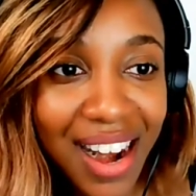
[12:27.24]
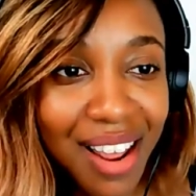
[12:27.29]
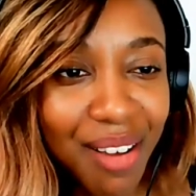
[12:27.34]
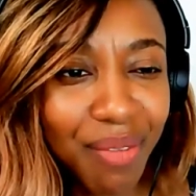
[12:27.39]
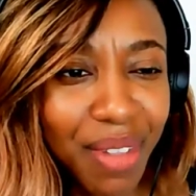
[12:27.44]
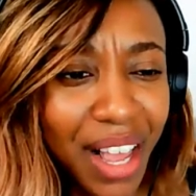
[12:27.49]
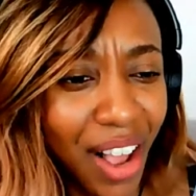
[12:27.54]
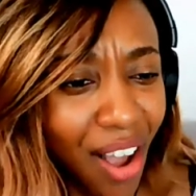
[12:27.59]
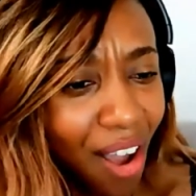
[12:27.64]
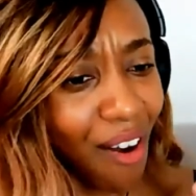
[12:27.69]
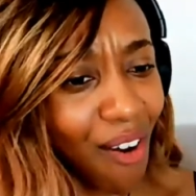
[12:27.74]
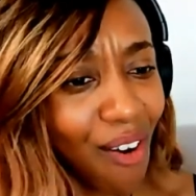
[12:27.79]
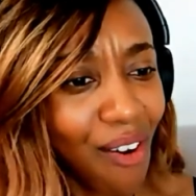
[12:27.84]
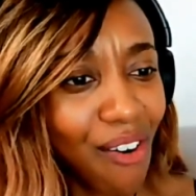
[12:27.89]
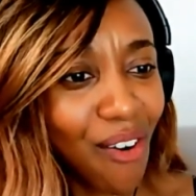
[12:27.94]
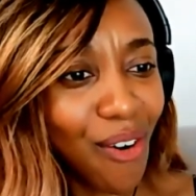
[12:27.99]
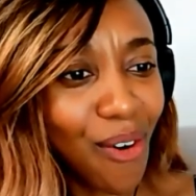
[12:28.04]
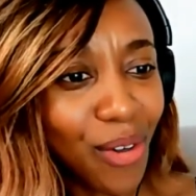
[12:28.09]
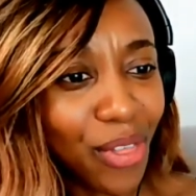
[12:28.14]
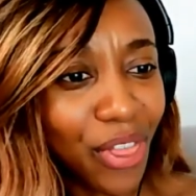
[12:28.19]
I'm like,
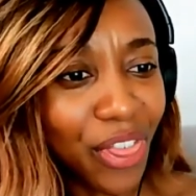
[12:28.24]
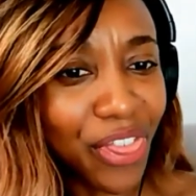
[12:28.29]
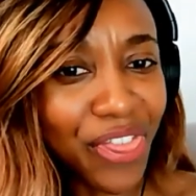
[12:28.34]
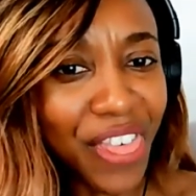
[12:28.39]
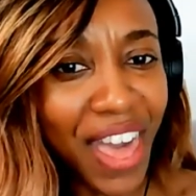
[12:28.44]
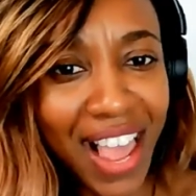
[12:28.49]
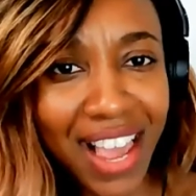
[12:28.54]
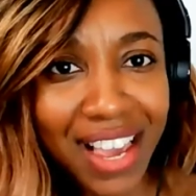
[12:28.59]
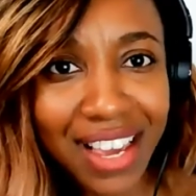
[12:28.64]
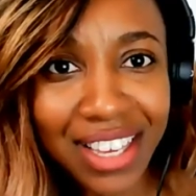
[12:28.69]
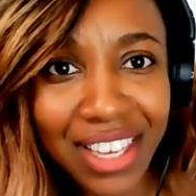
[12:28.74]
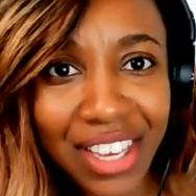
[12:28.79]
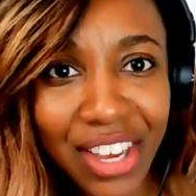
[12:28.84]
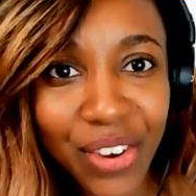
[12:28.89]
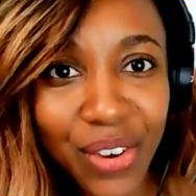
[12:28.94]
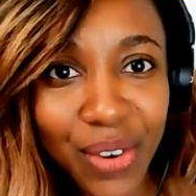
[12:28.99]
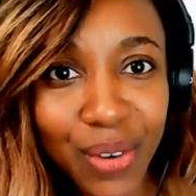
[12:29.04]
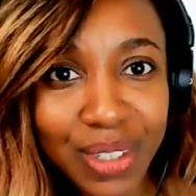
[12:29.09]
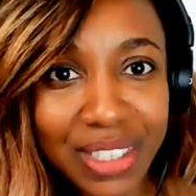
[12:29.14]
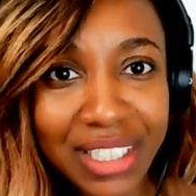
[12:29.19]
oh, thank
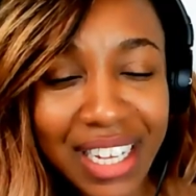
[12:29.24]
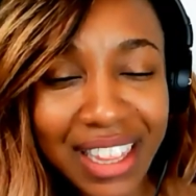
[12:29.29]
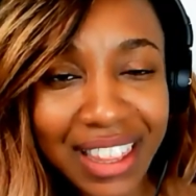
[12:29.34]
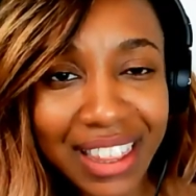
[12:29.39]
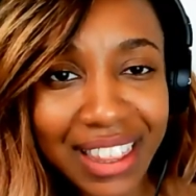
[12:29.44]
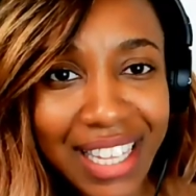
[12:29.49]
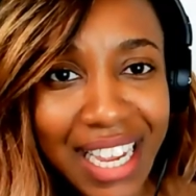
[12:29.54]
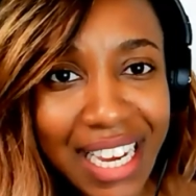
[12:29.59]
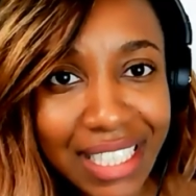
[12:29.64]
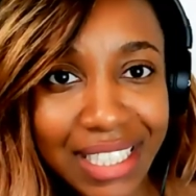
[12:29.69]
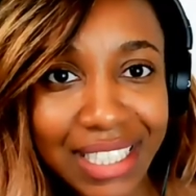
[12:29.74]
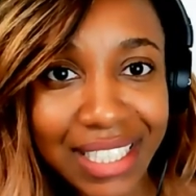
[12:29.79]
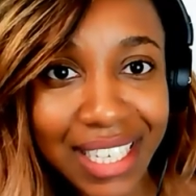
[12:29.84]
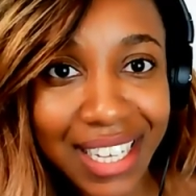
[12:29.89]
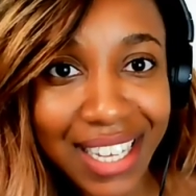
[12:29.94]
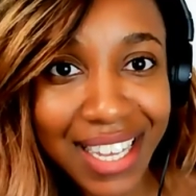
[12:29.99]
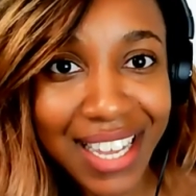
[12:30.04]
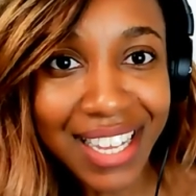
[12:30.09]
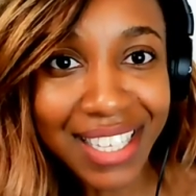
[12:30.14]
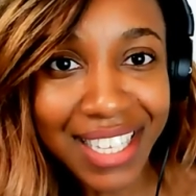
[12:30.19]
you.
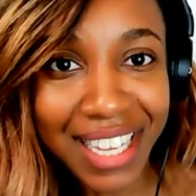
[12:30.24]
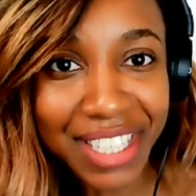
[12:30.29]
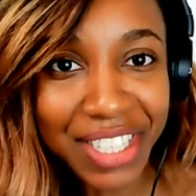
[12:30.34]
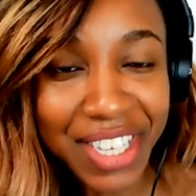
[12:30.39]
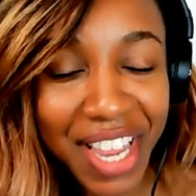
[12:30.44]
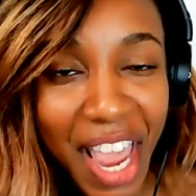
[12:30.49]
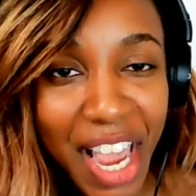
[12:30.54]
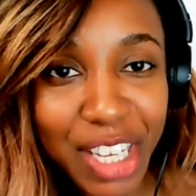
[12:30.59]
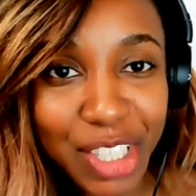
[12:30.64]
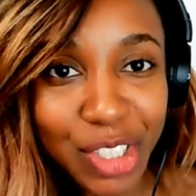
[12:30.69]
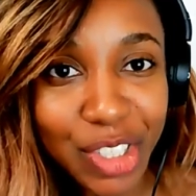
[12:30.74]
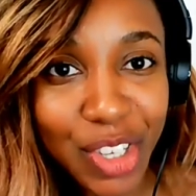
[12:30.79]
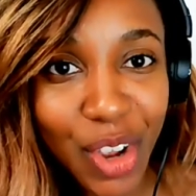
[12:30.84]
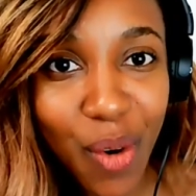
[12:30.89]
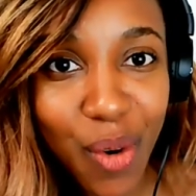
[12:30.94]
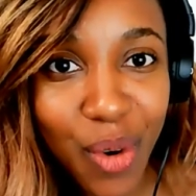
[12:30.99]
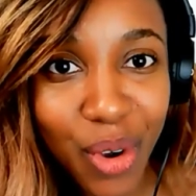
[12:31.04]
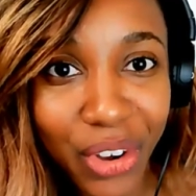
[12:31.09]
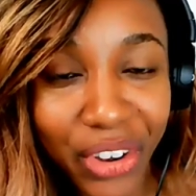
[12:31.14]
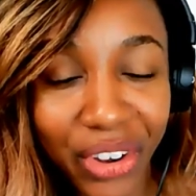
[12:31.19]
Delicious. It tastes
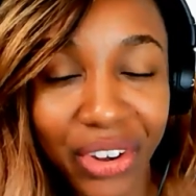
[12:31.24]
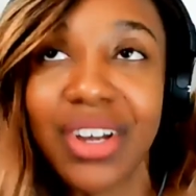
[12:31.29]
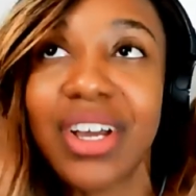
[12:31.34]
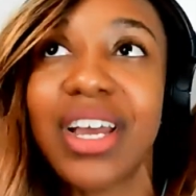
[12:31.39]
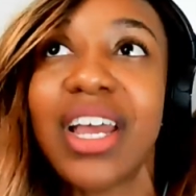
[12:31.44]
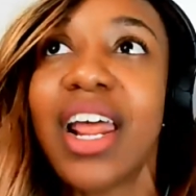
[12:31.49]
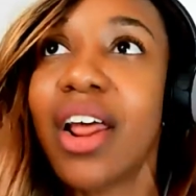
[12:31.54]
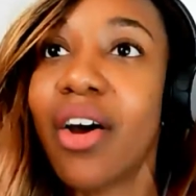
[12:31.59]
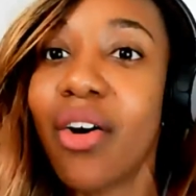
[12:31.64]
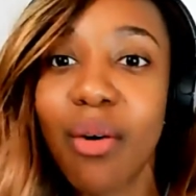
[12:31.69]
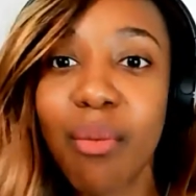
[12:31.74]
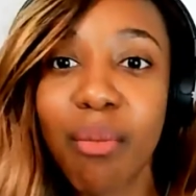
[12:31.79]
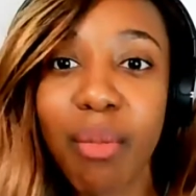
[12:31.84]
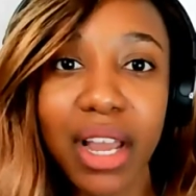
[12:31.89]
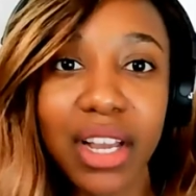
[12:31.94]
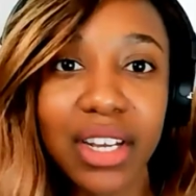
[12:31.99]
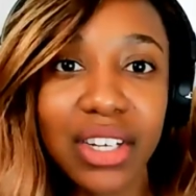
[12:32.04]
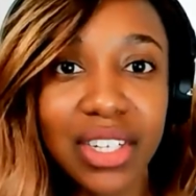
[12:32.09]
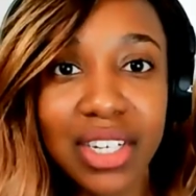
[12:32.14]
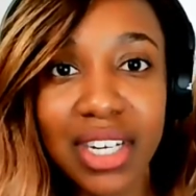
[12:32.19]
so good. Oh
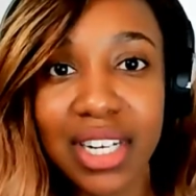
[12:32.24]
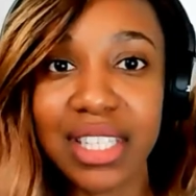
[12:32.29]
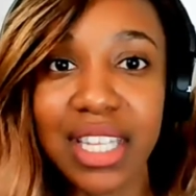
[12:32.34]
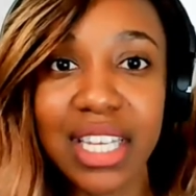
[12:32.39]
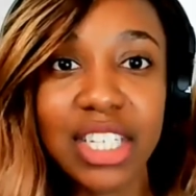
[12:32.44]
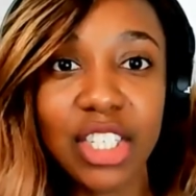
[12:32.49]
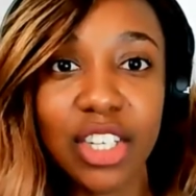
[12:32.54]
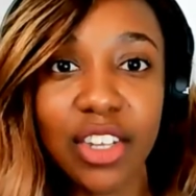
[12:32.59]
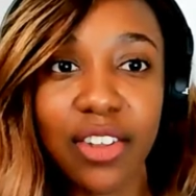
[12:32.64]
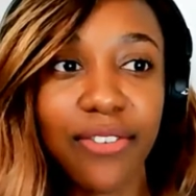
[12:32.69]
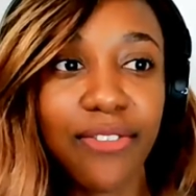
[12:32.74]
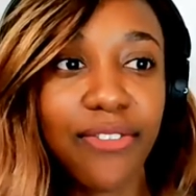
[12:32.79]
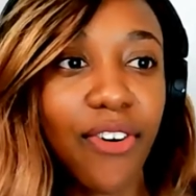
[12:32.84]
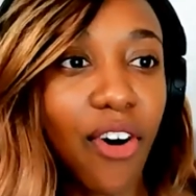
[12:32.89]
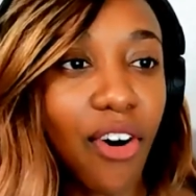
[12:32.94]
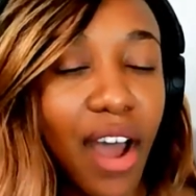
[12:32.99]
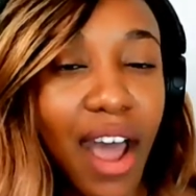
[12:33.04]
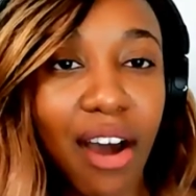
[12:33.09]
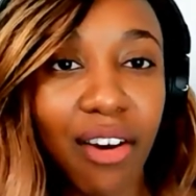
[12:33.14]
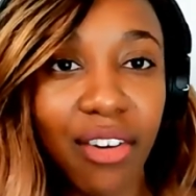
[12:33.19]
my goodness. They just
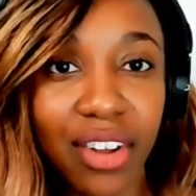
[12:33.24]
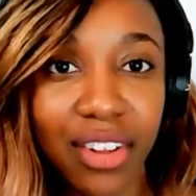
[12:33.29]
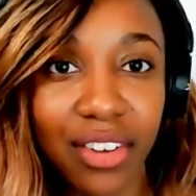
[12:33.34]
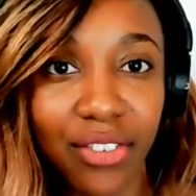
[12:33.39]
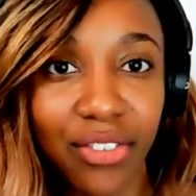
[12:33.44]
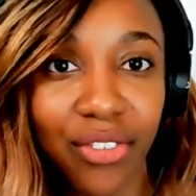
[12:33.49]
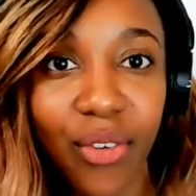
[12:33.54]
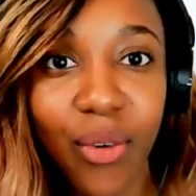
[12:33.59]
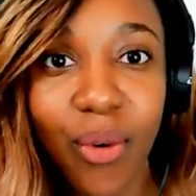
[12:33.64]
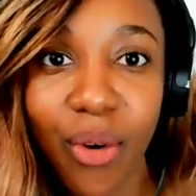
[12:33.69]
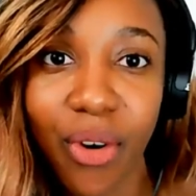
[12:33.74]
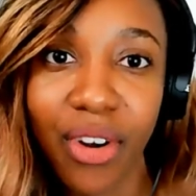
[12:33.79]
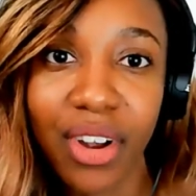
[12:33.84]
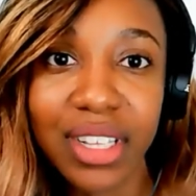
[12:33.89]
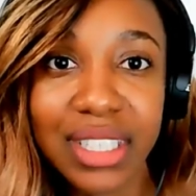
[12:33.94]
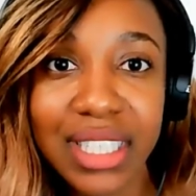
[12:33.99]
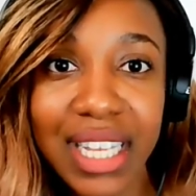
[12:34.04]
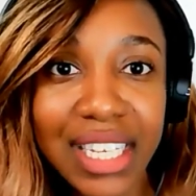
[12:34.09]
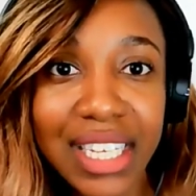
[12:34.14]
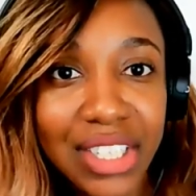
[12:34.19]
fall out in the floor.
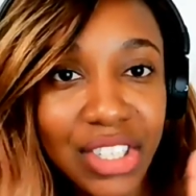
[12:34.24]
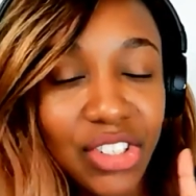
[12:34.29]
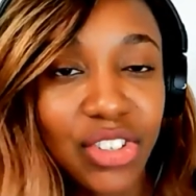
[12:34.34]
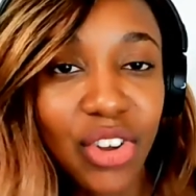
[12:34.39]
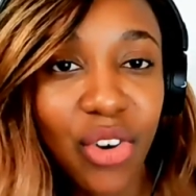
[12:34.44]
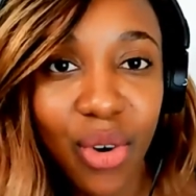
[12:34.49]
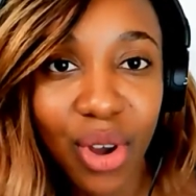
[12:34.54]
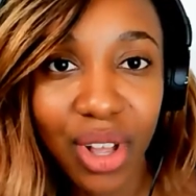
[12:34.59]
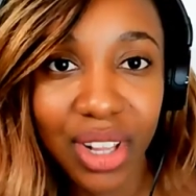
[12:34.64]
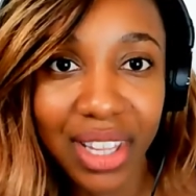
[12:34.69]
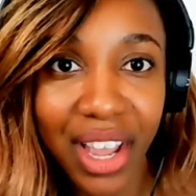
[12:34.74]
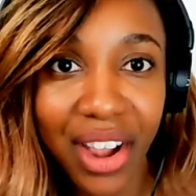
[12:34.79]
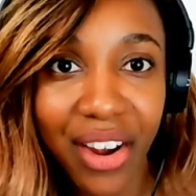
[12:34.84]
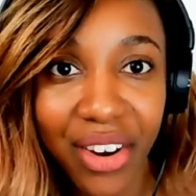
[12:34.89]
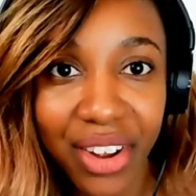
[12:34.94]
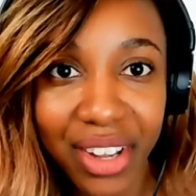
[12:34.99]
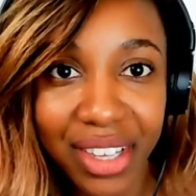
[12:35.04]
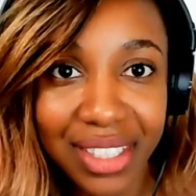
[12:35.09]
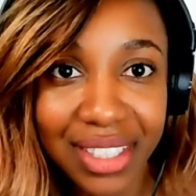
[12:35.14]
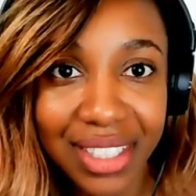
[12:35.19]
It's like so
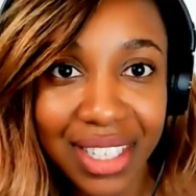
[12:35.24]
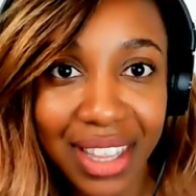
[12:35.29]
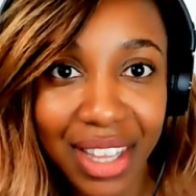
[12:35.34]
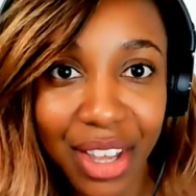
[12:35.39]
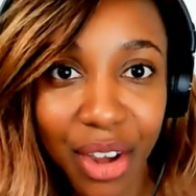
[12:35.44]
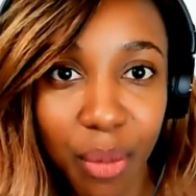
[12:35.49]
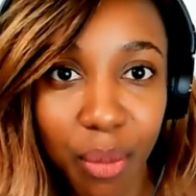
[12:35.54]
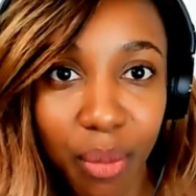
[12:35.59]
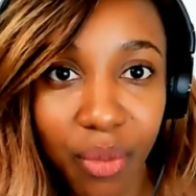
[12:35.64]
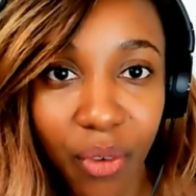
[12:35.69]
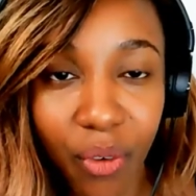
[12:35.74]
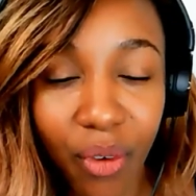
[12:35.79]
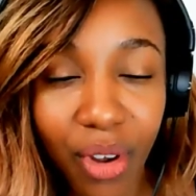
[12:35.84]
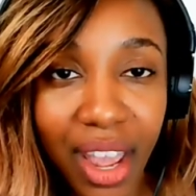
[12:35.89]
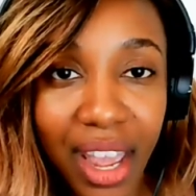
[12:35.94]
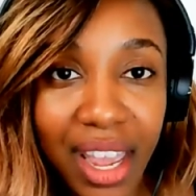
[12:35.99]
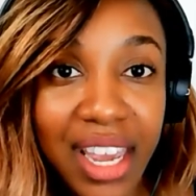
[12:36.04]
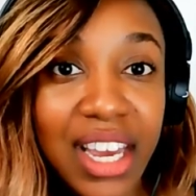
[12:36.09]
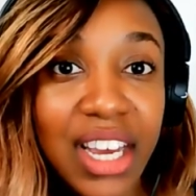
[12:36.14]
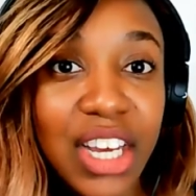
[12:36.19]
hilarious to them.
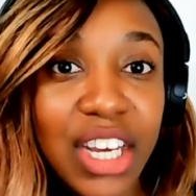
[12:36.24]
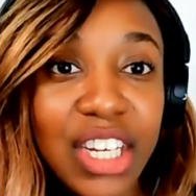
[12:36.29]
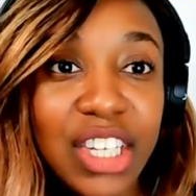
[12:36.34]
Okay.